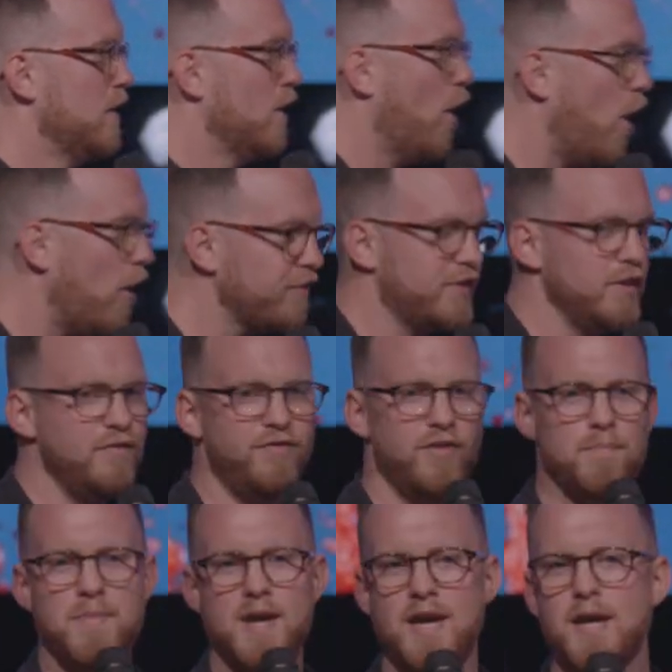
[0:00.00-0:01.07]
Often for
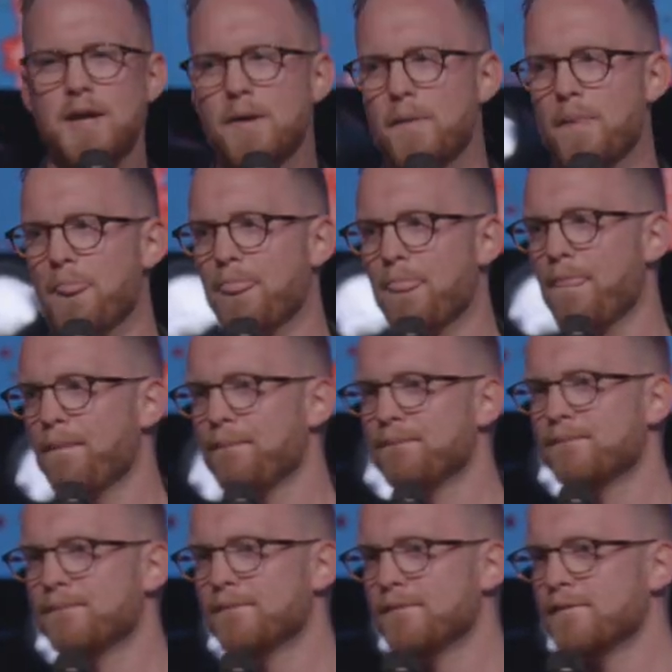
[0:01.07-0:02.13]
me,
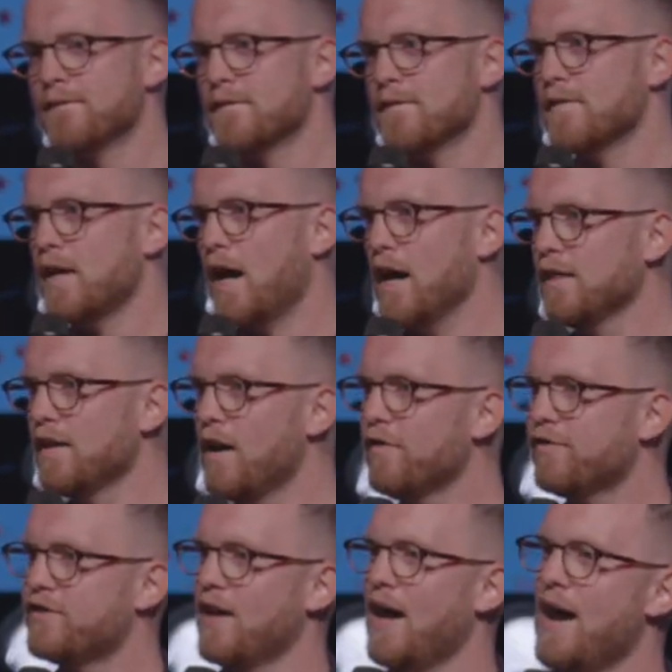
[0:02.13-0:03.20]
I
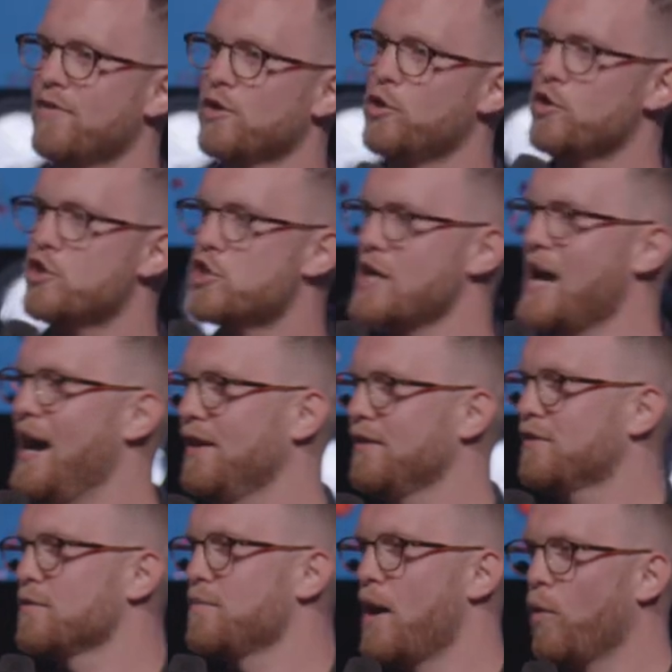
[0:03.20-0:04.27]
love to have a good chat
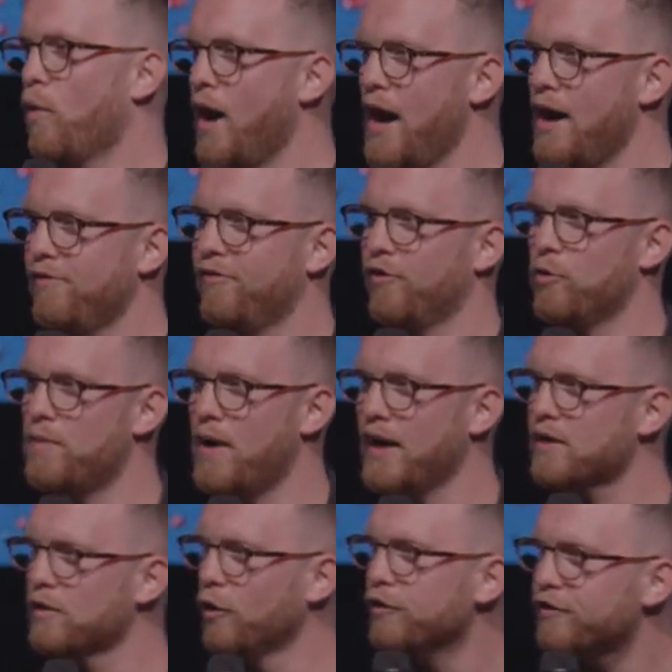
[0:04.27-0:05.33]
to my wife or my
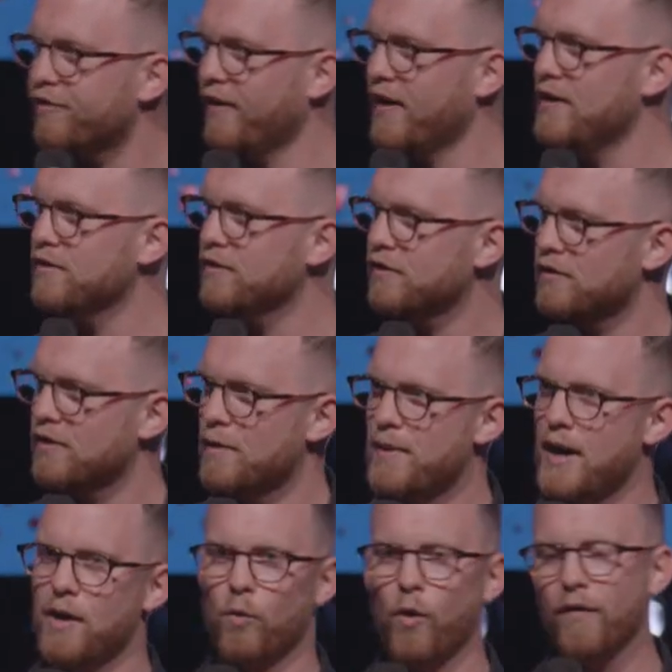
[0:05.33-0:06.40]
close friends
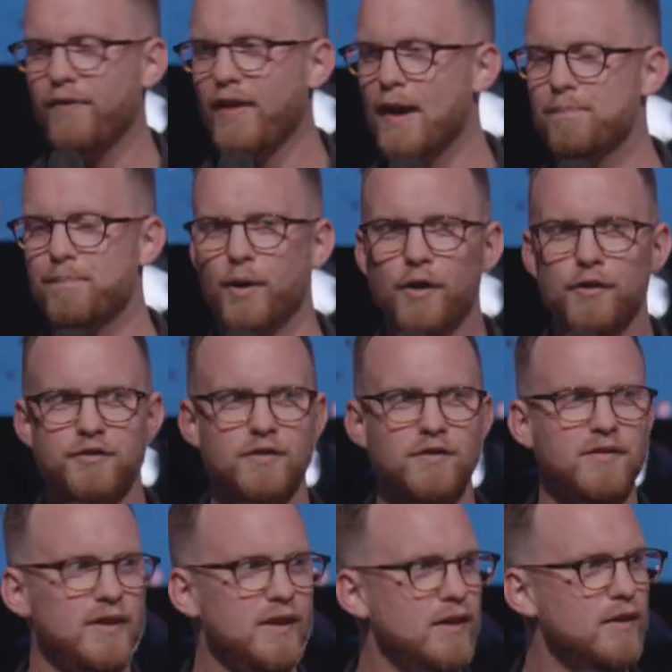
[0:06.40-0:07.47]
about what that person
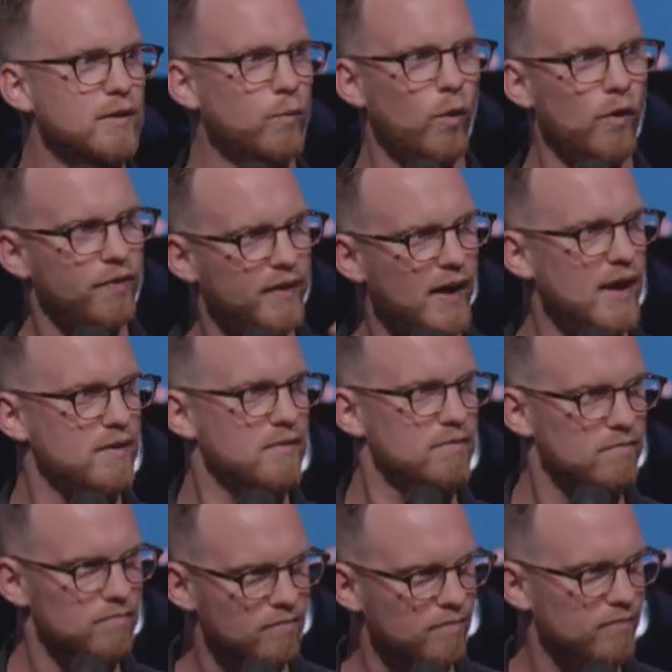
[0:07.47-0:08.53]
did and what that
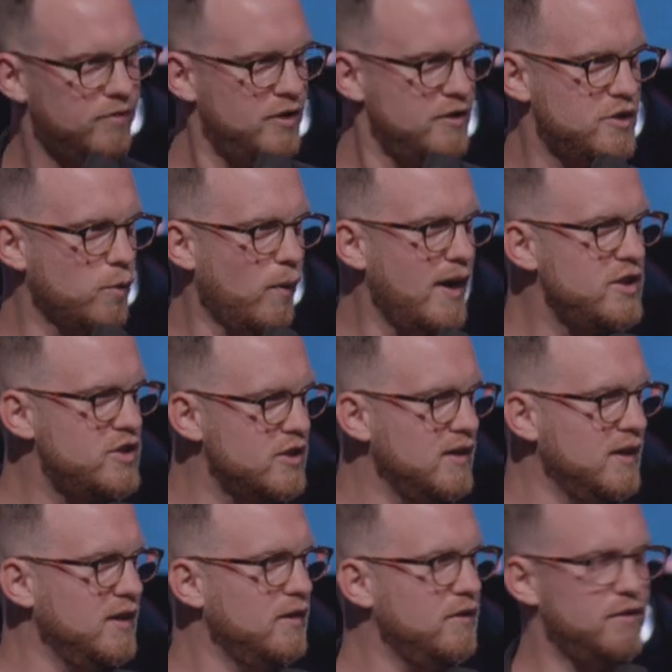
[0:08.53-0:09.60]
situation
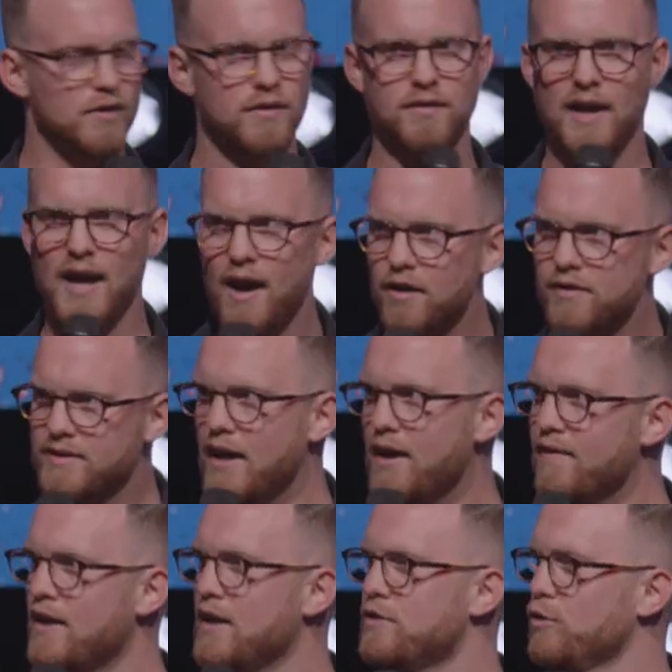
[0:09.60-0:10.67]
is and how dare
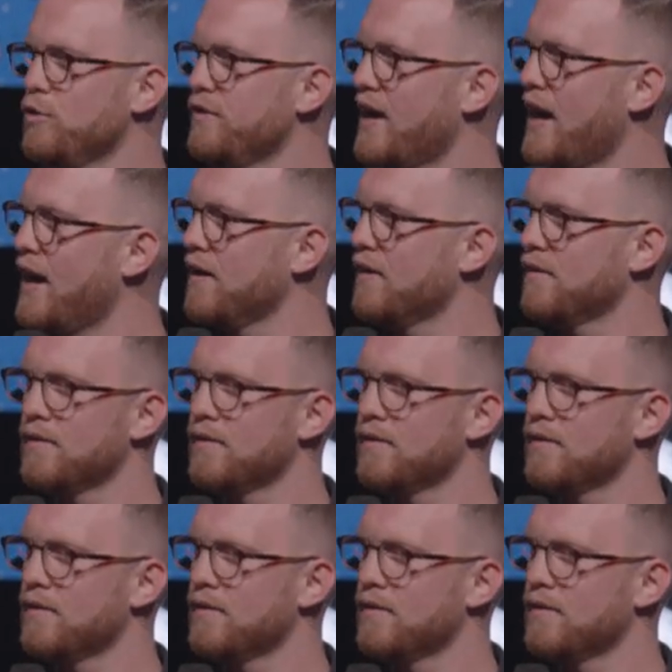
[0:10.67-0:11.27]
they do that.